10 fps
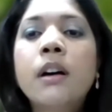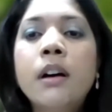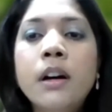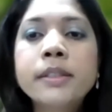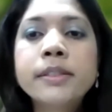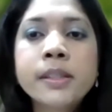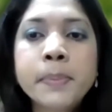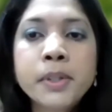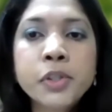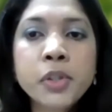Are
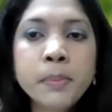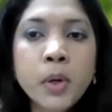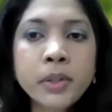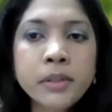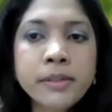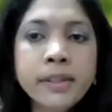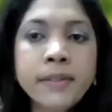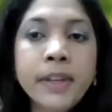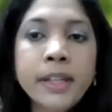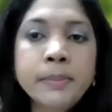dispersion models
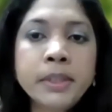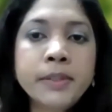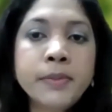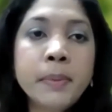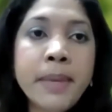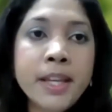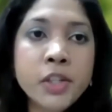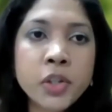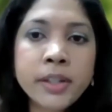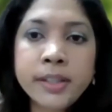available for
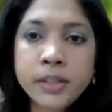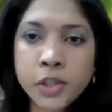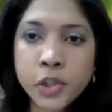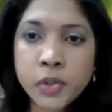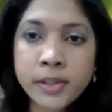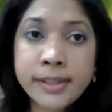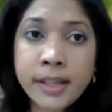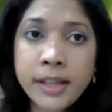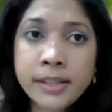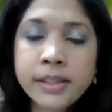major industrial
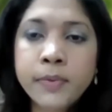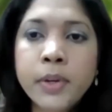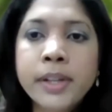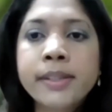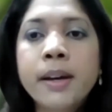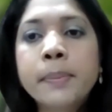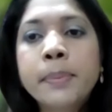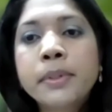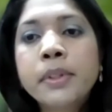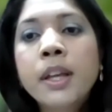sites, for
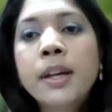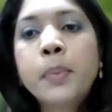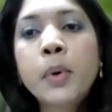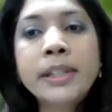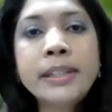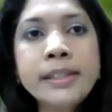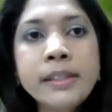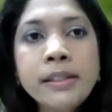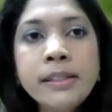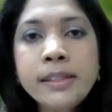example, Point
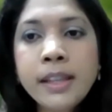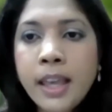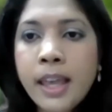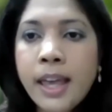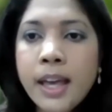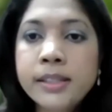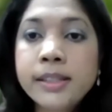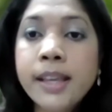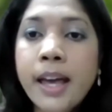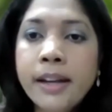Lisas? And
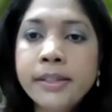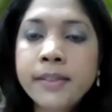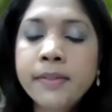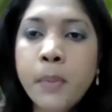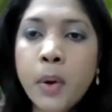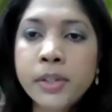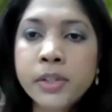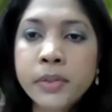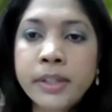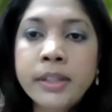is active
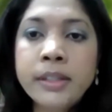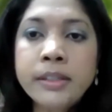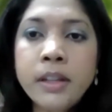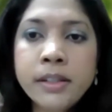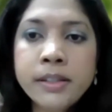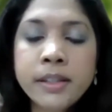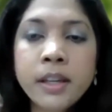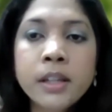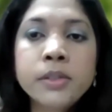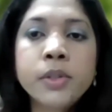monitoring
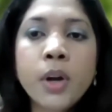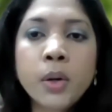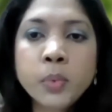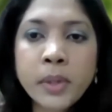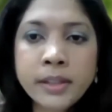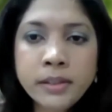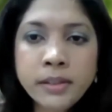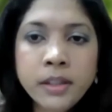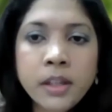conducted downwind,